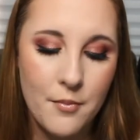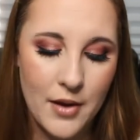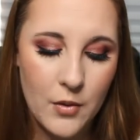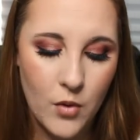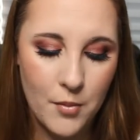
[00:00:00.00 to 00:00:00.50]

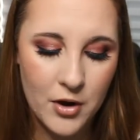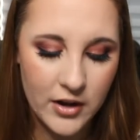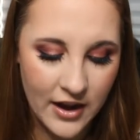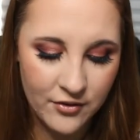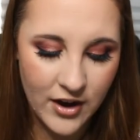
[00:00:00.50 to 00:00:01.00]
My Walmart
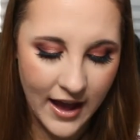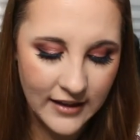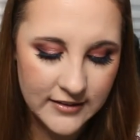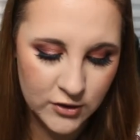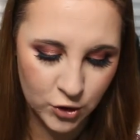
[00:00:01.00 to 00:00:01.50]
never
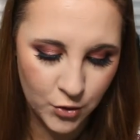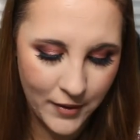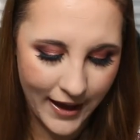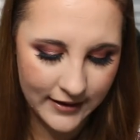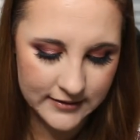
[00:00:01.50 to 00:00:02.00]
has
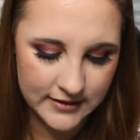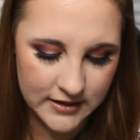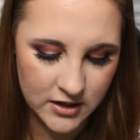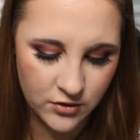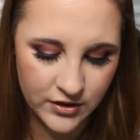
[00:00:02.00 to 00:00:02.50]
2-packs. I
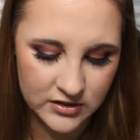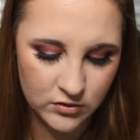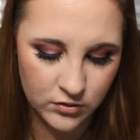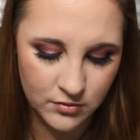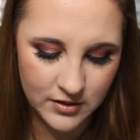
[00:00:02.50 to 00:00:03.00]
didn't know they
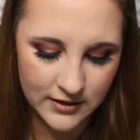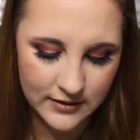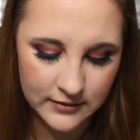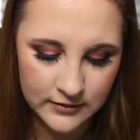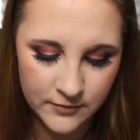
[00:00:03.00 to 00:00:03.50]
sold them like
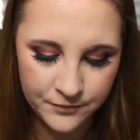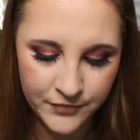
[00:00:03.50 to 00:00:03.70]
this.